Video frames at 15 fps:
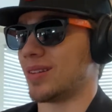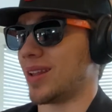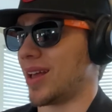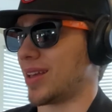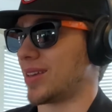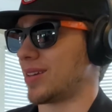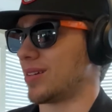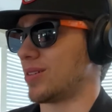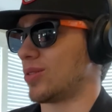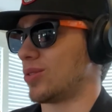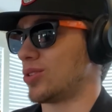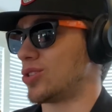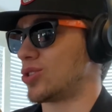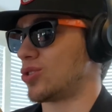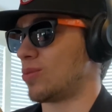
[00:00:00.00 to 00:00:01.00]
Like,
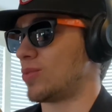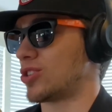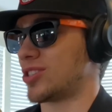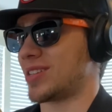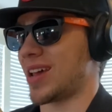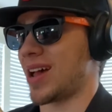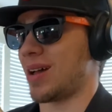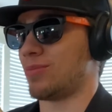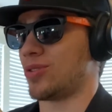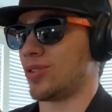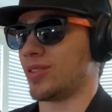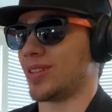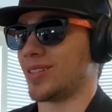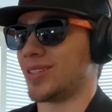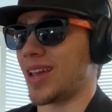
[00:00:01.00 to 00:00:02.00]
there's so much time
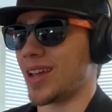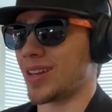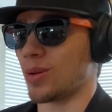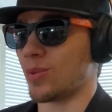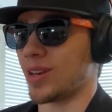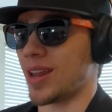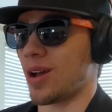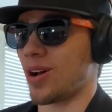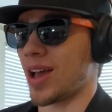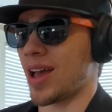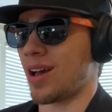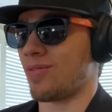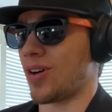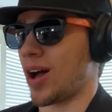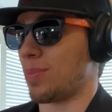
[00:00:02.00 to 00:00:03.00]
during the day that we now
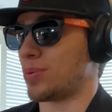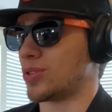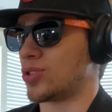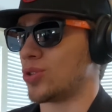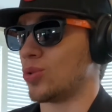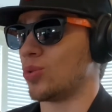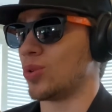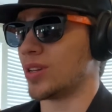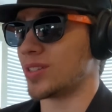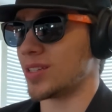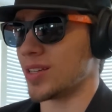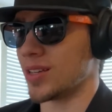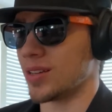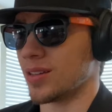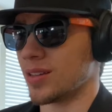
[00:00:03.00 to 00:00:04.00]
have
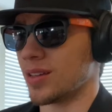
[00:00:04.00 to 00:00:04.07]
opportunity.